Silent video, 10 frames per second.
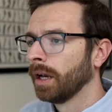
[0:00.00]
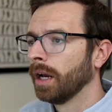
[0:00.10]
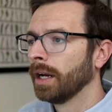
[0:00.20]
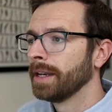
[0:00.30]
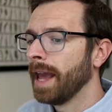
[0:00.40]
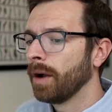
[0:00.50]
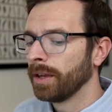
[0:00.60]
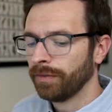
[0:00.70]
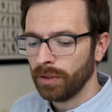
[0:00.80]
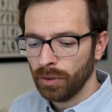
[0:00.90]
Now,
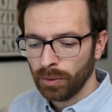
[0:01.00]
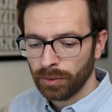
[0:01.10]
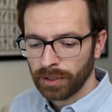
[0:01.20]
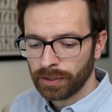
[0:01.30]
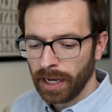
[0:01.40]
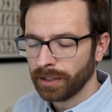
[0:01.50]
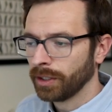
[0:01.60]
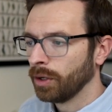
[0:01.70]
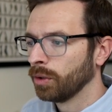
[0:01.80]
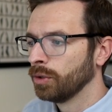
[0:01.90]
if you decide
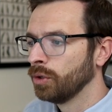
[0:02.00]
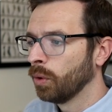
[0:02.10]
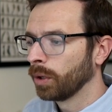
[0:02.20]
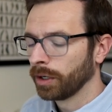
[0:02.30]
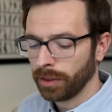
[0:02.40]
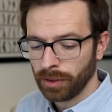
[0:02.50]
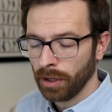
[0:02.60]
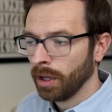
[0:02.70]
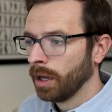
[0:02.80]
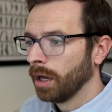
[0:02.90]
to go north,
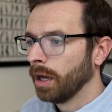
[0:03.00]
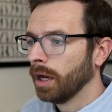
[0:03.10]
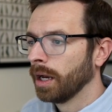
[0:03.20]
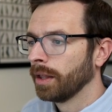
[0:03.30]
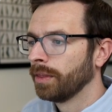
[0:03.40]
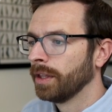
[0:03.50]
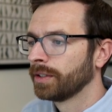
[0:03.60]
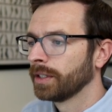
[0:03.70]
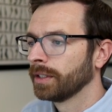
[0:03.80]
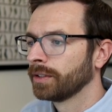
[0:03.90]

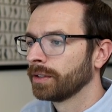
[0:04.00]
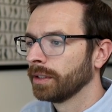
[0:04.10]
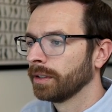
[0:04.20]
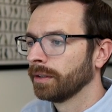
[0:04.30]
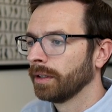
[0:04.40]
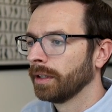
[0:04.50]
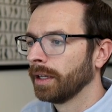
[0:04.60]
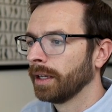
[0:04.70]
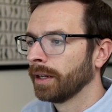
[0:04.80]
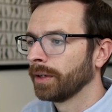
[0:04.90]
this
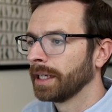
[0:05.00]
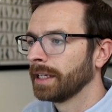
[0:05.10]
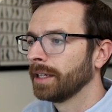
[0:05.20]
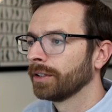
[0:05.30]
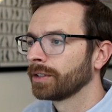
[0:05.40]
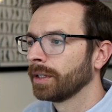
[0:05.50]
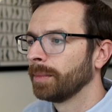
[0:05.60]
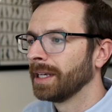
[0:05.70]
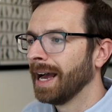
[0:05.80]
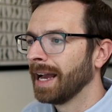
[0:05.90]
area here is going to
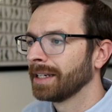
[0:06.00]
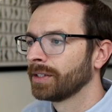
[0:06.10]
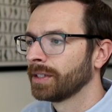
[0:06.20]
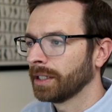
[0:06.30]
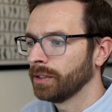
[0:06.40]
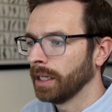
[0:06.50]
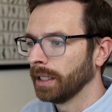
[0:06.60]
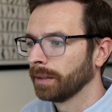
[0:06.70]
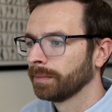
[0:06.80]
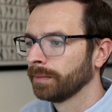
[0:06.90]
be
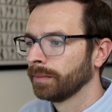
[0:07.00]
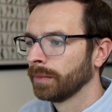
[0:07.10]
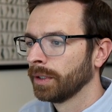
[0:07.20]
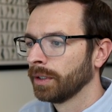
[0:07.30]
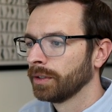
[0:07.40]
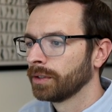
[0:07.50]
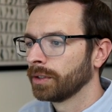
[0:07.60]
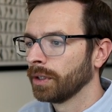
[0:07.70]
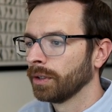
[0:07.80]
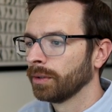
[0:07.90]
I-680.
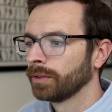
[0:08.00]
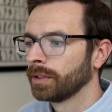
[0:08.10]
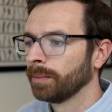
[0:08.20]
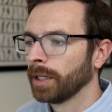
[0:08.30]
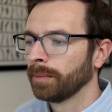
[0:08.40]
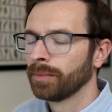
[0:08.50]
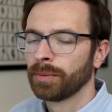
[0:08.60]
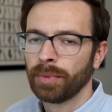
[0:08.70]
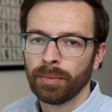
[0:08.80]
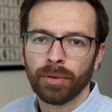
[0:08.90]
So
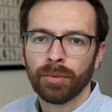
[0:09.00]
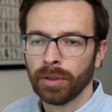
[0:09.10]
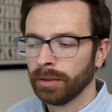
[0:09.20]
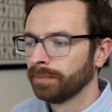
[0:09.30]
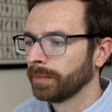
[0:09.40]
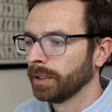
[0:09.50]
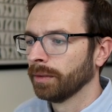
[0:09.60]
sometimes people will,